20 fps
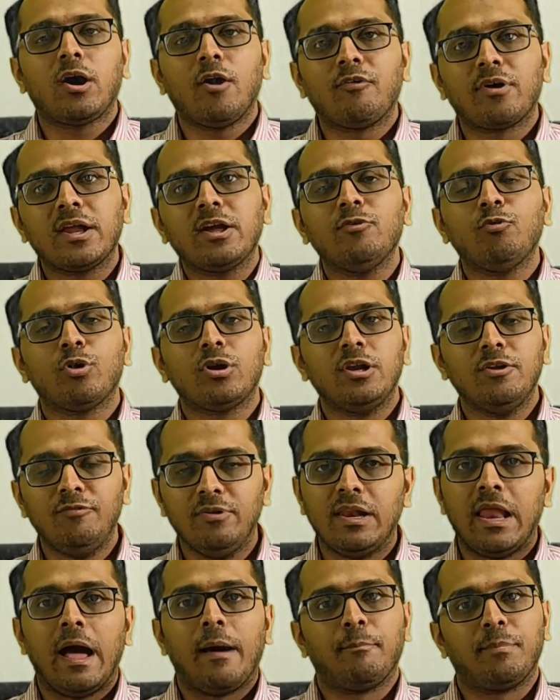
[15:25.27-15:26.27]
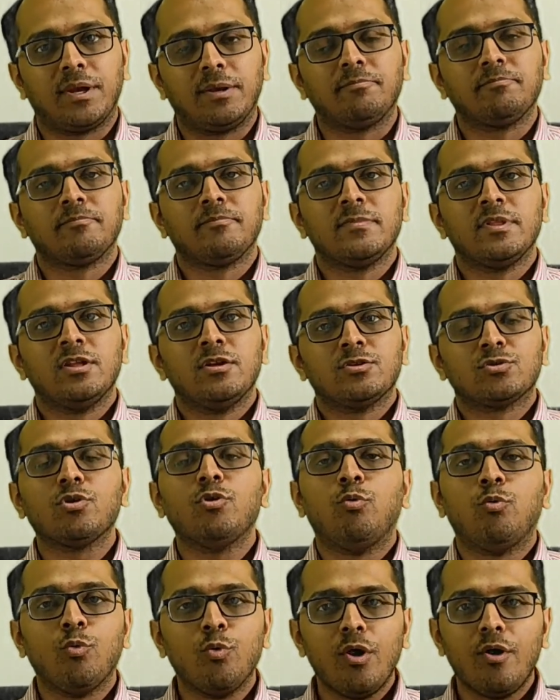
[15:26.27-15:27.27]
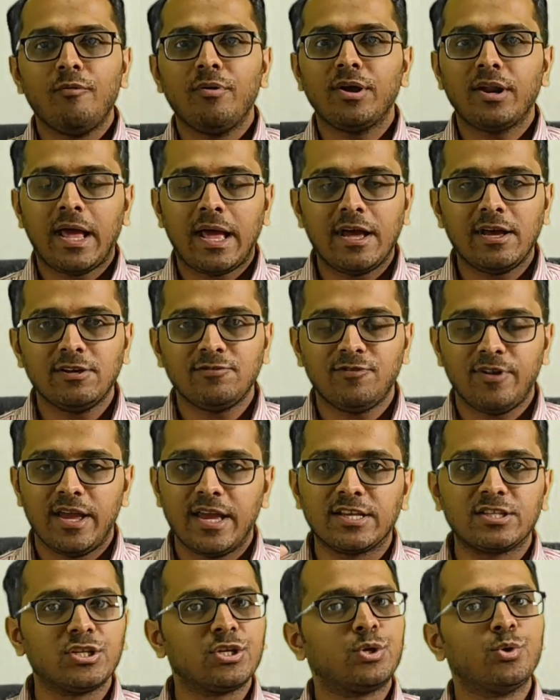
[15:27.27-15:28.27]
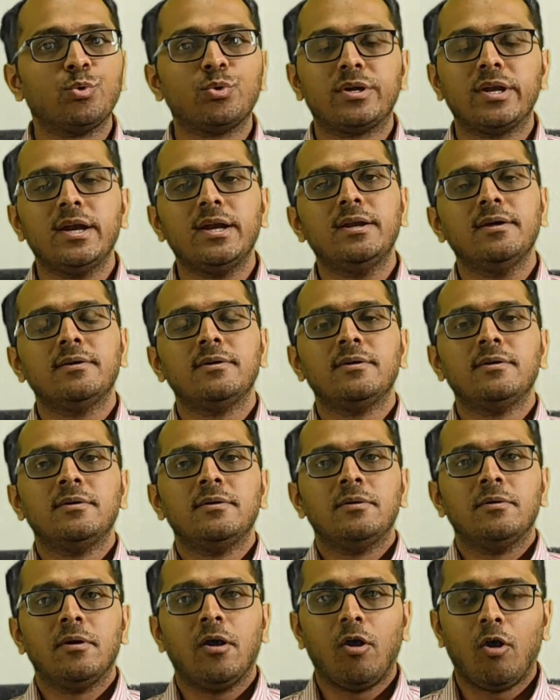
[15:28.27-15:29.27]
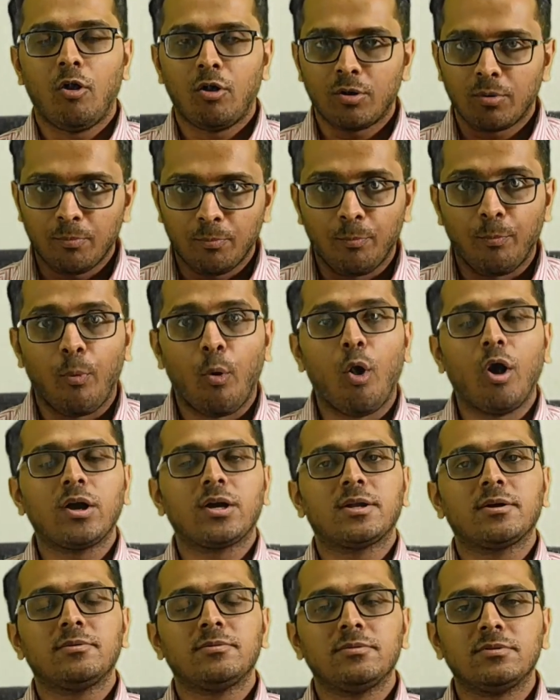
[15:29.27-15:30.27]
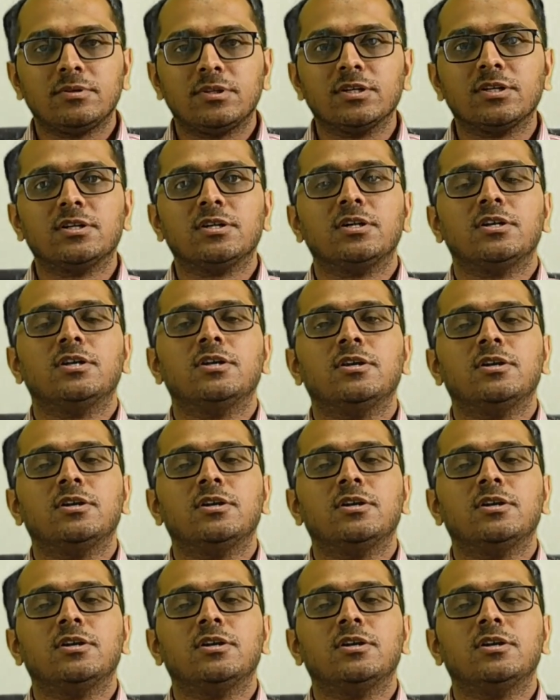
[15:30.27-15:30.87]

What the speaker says: covering only will happen. So whoever have executed or bought the